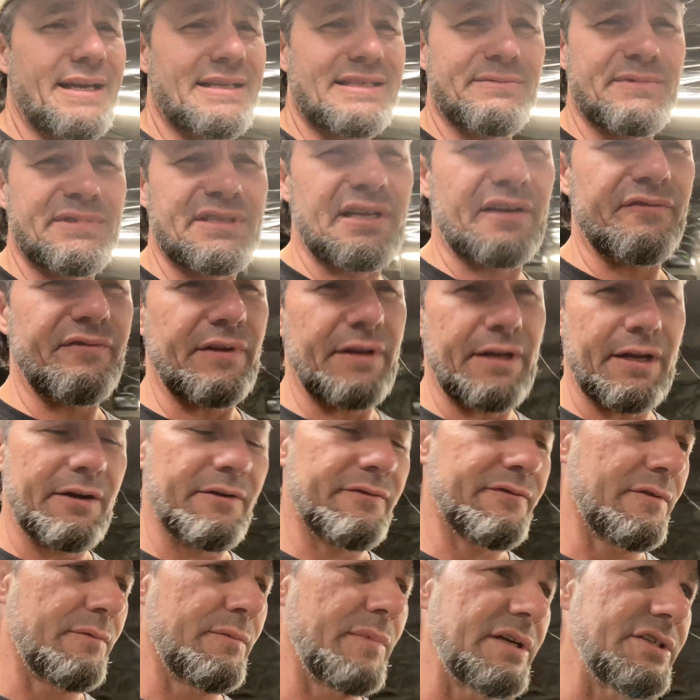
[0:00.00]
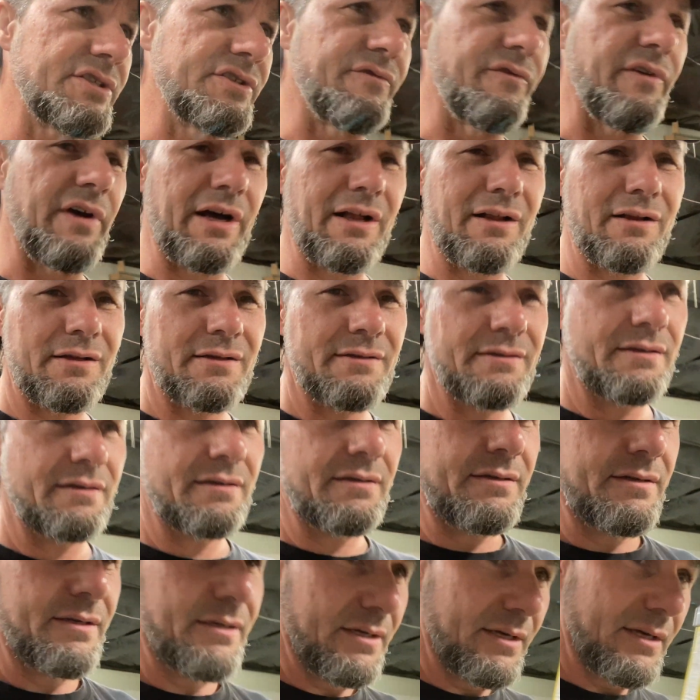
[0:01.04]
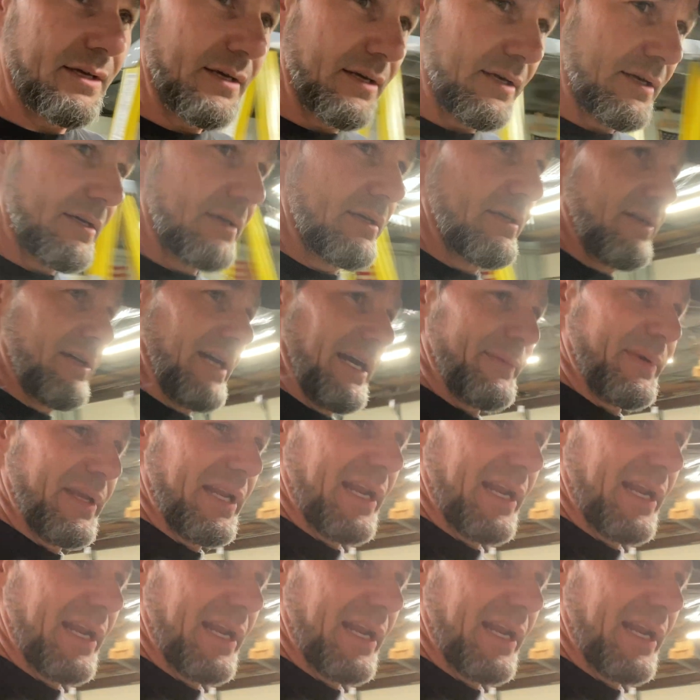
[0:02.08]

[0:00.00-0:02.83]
some stuff in here from my Chevelle. I mean,